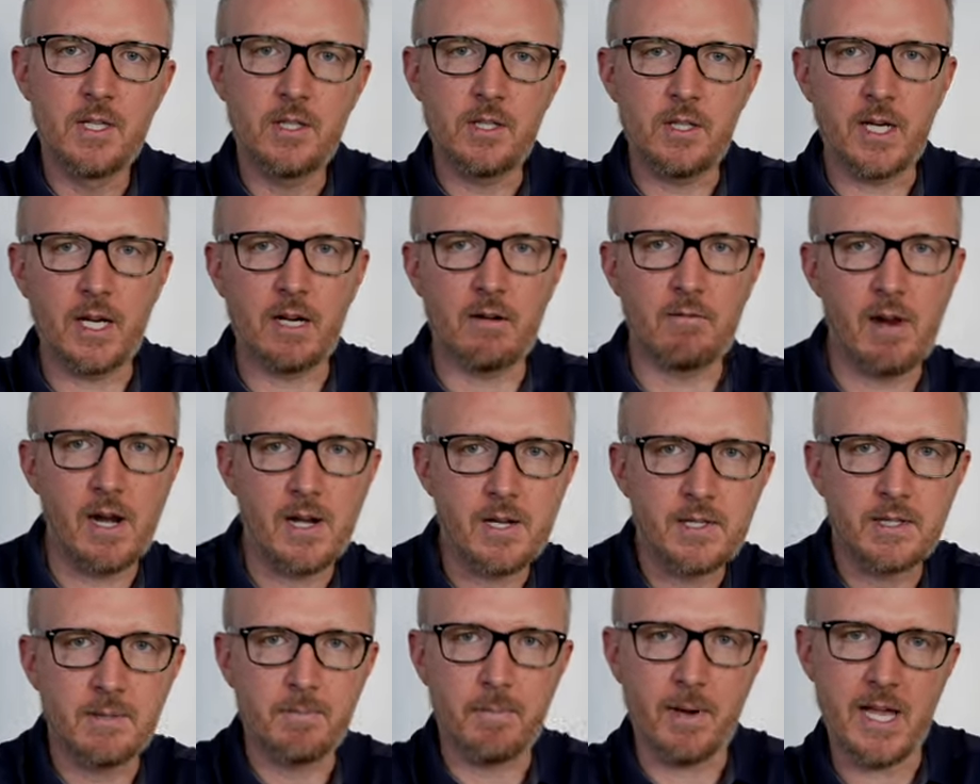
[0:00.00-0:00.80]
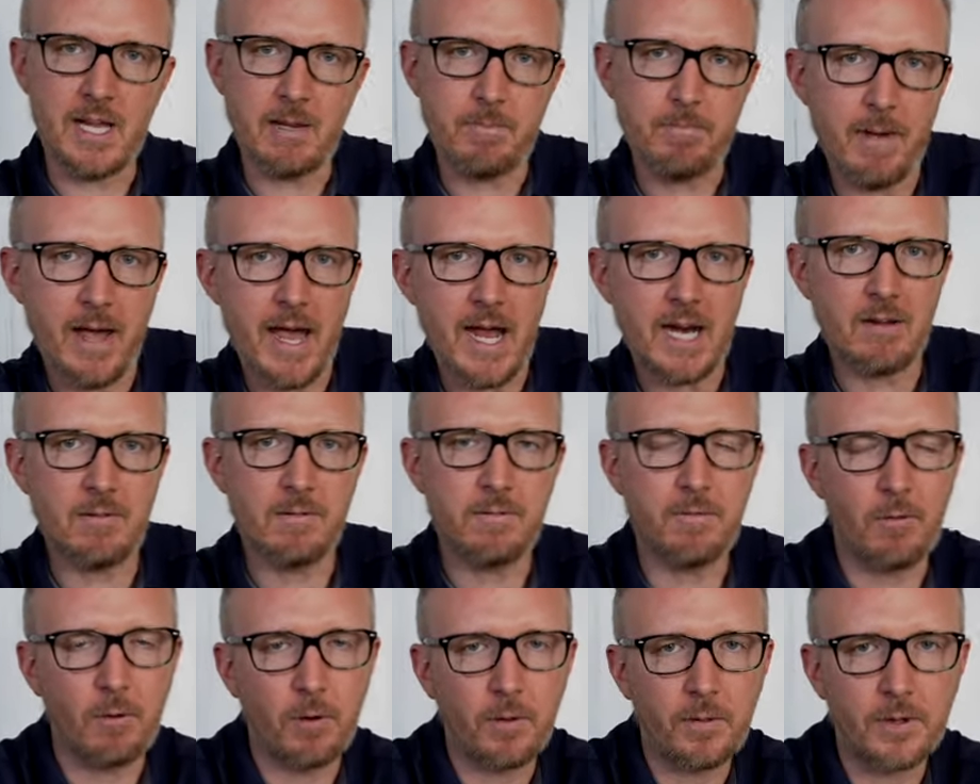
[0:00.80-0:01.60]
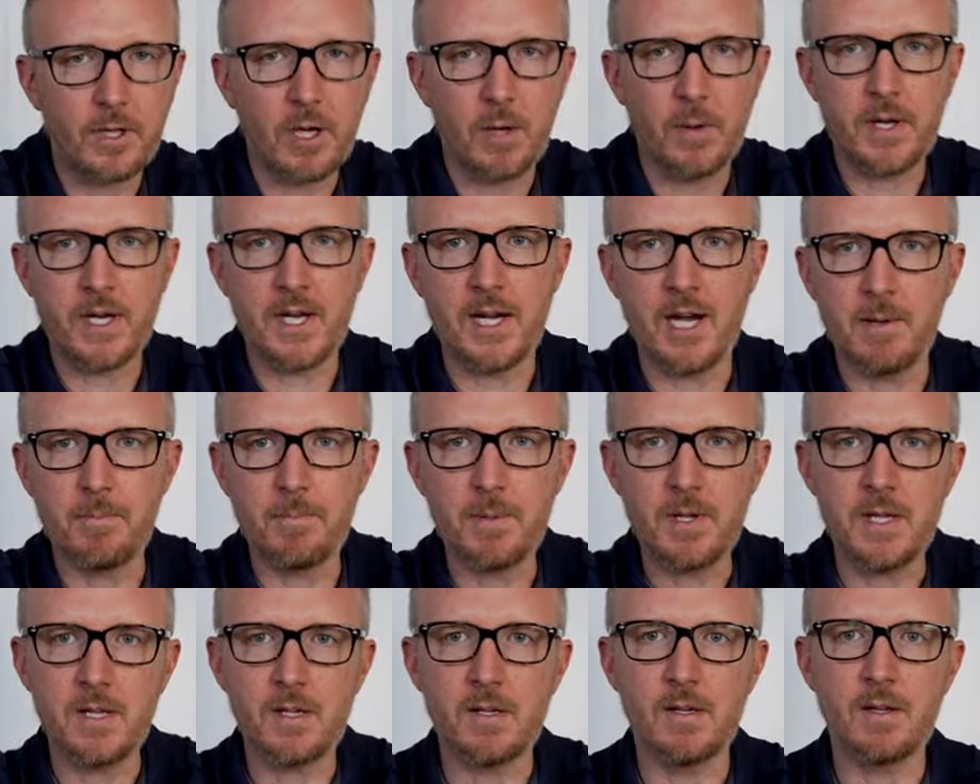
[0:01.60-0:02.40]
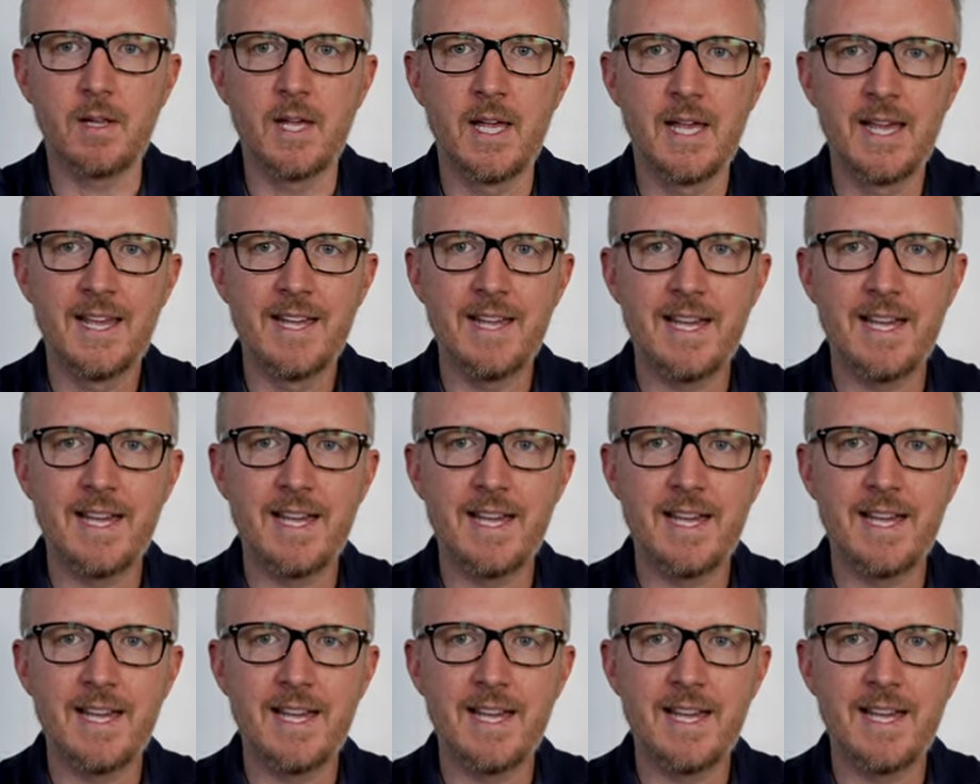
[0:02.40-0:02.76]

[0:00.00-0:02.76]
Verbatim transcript: you got to wrench the bike back and forth going uphill.